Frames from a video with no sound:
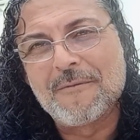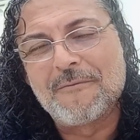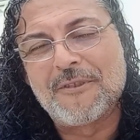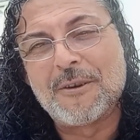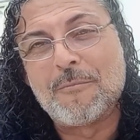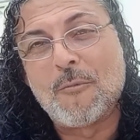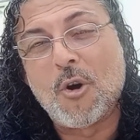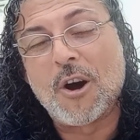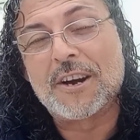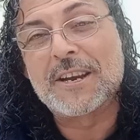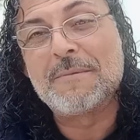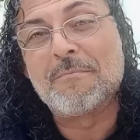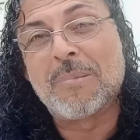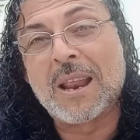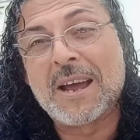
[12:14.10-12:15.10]
From
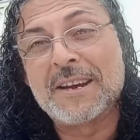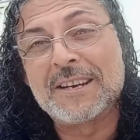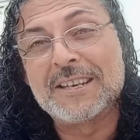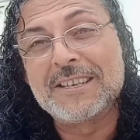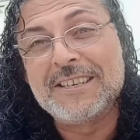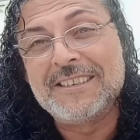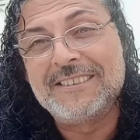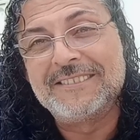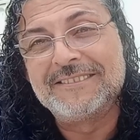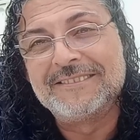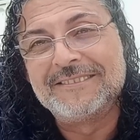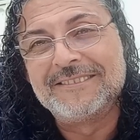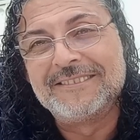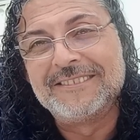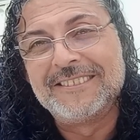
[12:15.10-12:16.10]
walking blindly,
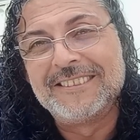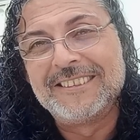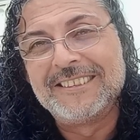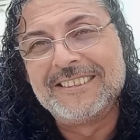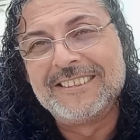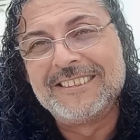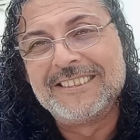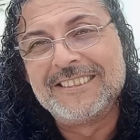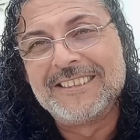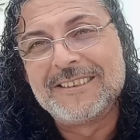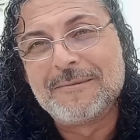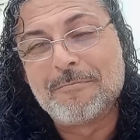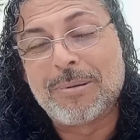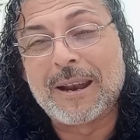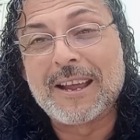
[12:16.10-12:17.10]

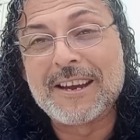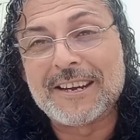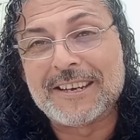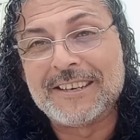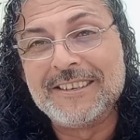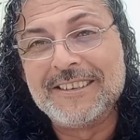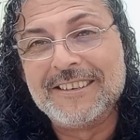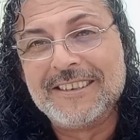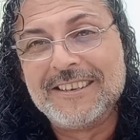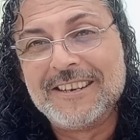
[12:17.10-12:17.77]
playing